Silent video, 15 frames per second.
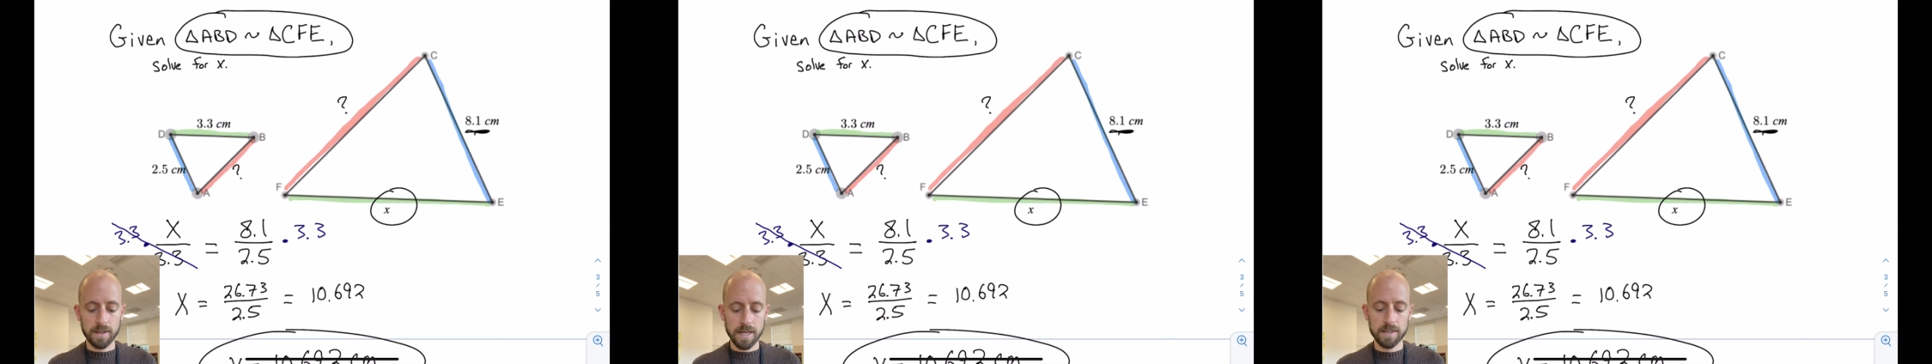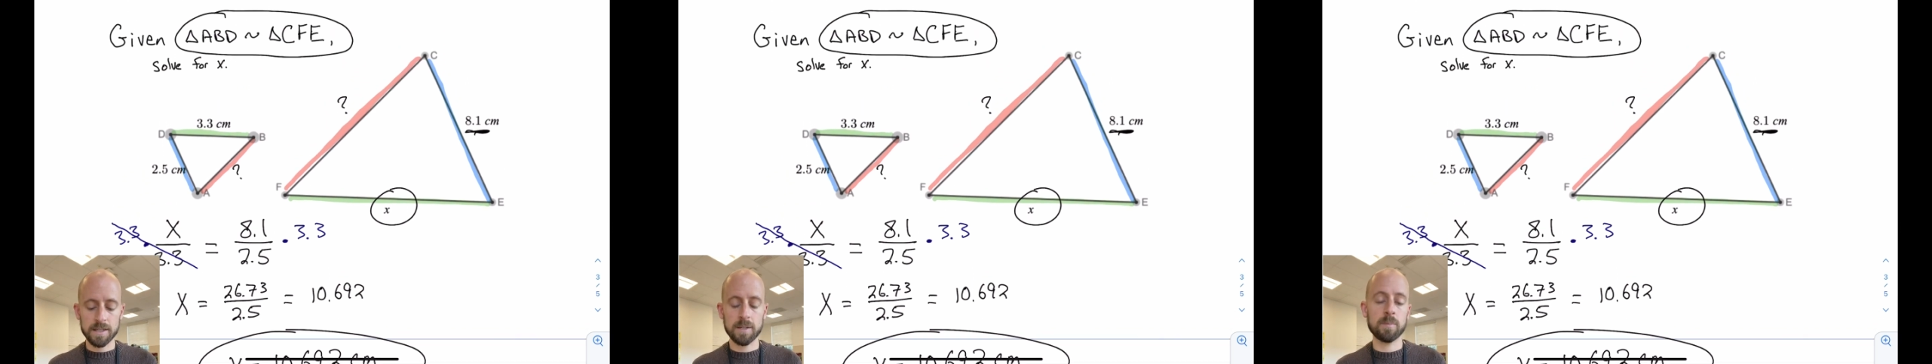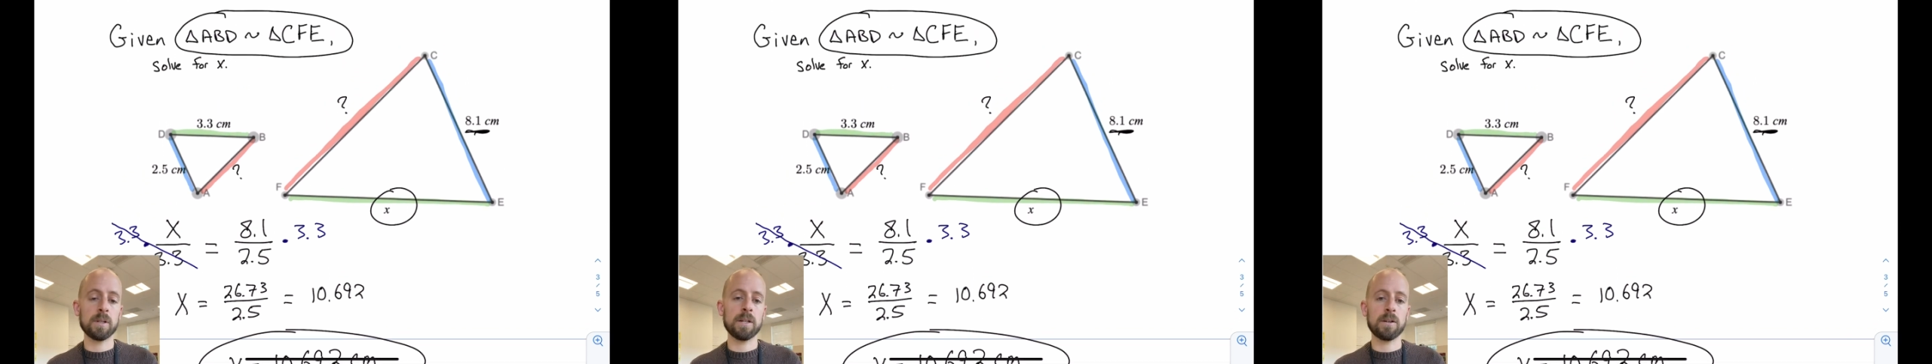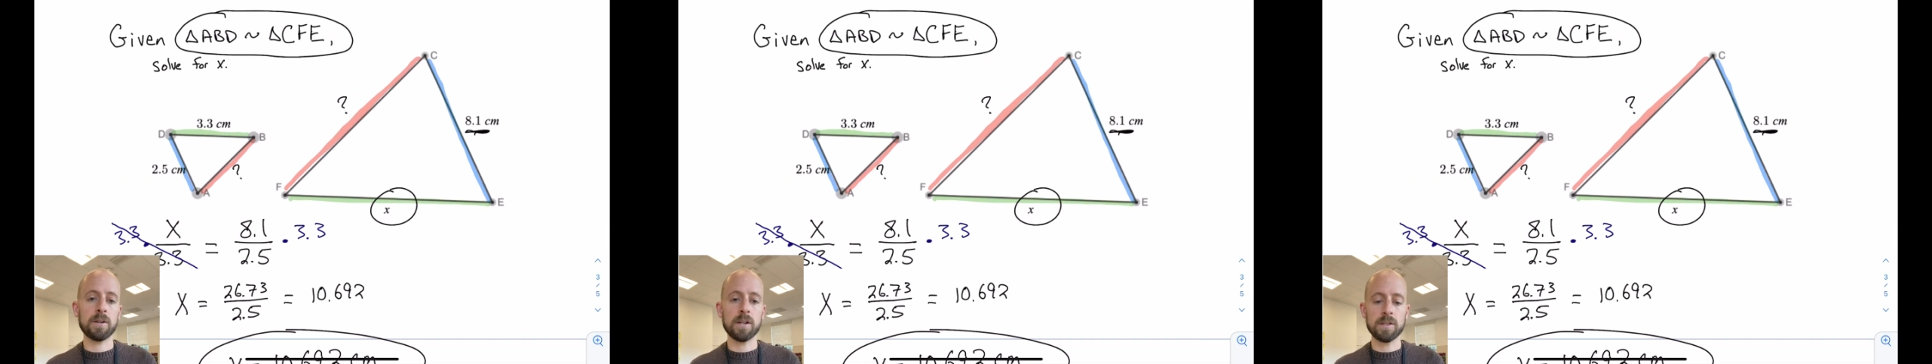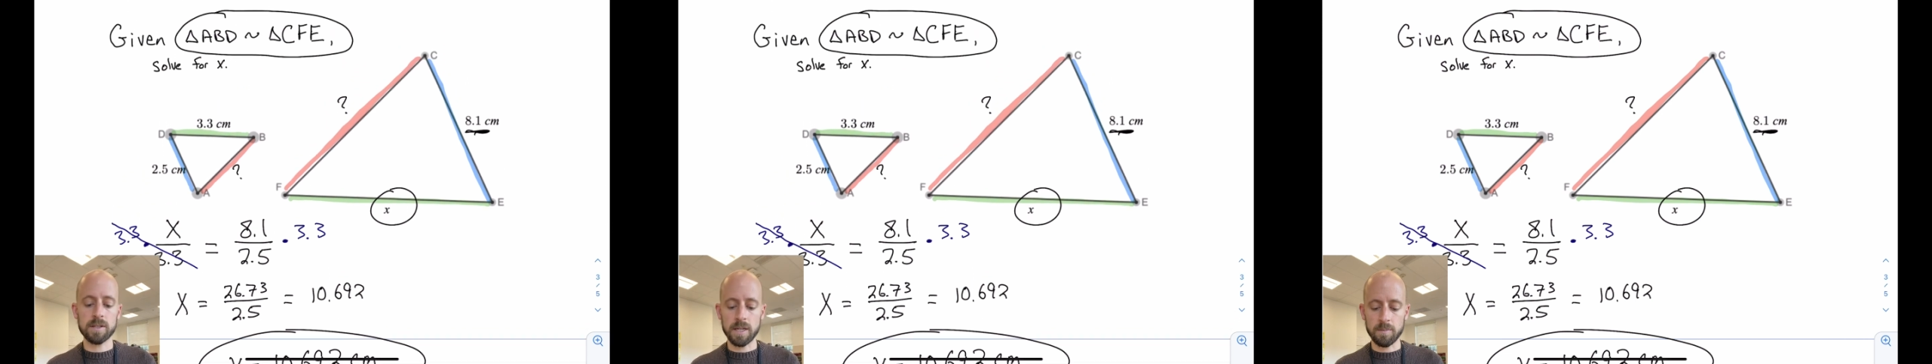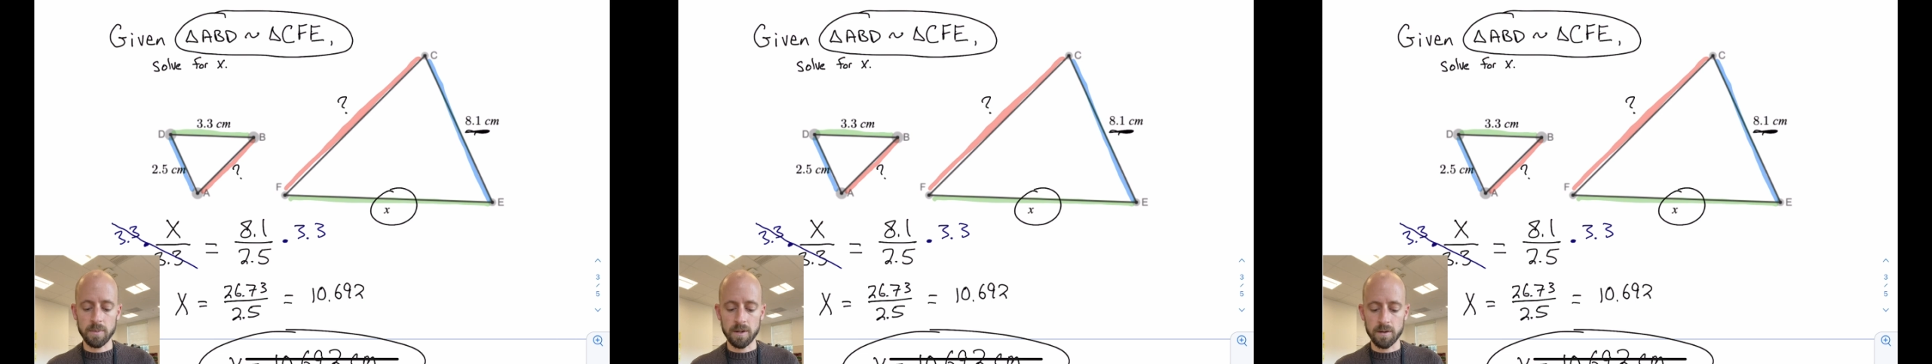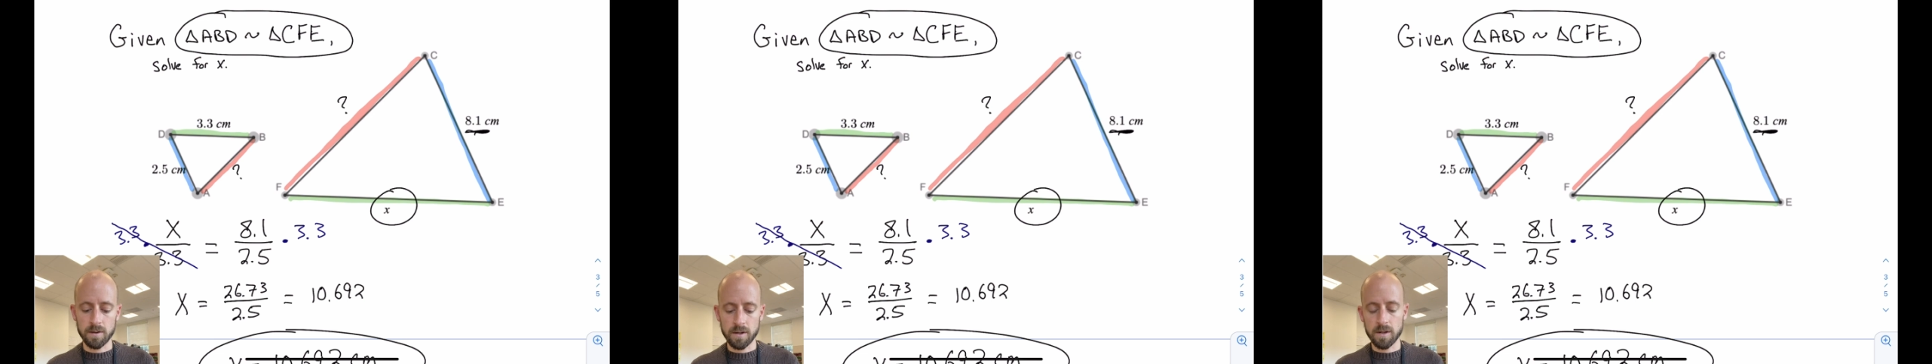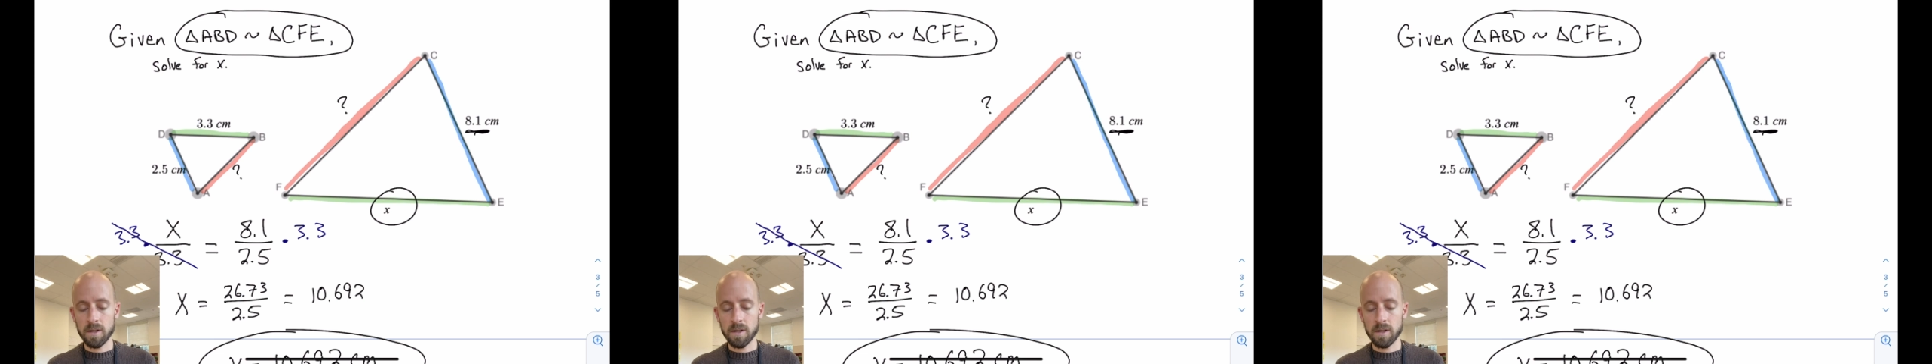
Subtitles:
that similarity statement.